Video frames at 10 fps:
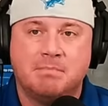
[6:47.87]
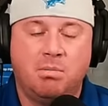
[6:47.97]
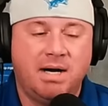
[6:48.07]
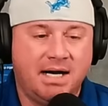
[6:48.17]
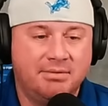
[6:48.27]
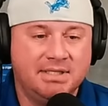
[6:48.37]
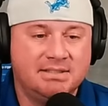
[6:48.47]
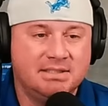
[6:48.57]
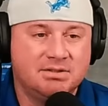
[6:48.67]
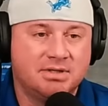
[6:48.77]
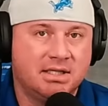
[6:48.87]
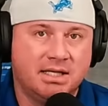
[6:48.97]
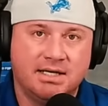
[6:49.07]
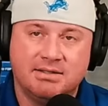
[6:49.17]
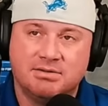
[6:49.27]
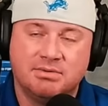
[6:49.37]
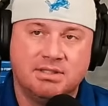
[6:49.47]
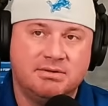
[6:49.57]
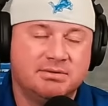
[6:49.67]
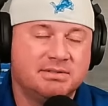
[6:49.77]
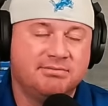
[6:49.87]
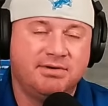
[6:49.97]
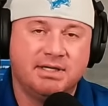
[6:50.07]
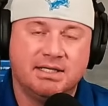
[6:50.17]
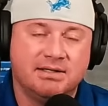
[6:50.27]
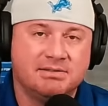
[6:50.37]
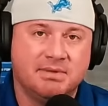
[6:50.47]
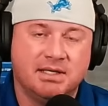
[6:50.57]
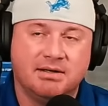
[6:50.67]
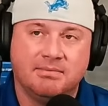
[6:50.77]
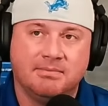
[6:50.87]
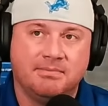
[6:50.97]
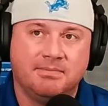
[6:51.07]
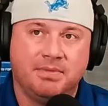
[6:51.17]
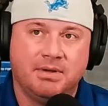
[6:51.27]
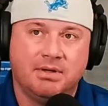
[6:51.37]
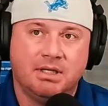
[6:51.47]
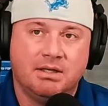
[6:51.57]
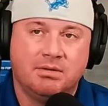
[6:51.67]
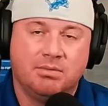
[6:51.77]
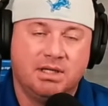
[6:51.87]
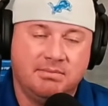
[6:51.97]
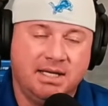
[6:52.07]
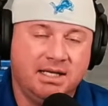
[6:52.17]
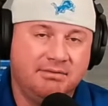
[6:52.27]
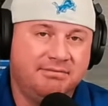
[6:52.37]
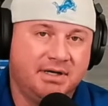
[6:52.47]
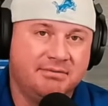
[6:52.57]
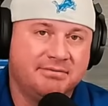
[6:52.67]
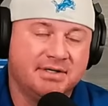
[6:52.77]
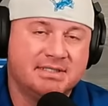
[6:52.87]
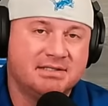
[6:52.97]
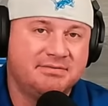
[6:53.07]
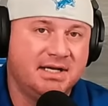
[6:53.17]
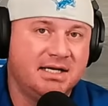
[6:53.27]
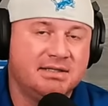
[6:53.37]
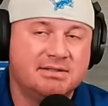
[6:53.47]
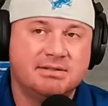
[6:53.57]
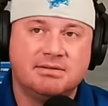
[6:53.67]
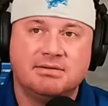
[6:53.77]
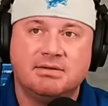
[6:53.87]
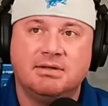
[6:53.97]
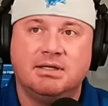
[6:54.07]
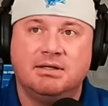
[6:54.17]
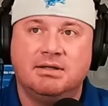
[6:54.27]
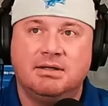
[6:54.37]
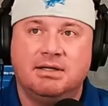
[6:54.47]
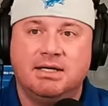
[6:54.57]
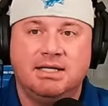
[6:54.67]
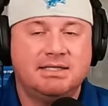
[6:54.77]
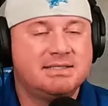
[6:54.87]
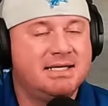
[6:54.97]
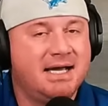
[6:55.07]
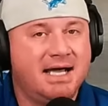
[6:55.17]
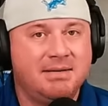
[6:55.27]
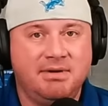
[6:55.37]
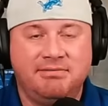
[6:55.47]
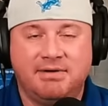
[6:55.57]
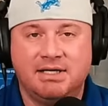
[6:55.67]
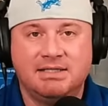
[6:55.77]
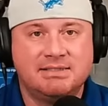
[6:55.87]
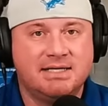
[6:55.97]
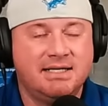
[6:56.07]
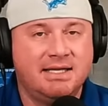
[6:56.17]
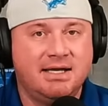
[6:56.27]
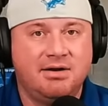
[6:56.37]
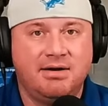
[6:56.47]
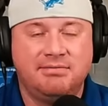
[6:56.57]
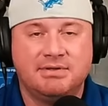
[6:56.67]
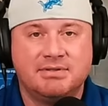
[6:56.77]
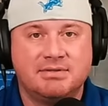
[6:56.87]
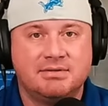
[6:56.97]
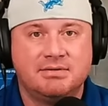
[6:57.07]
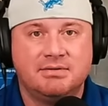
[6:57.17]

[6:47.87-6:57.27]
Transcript: Wow, these Detroit Lions are really doing some fun things, man. Really making it fun for us as fans. And it's got to be fun inside that office.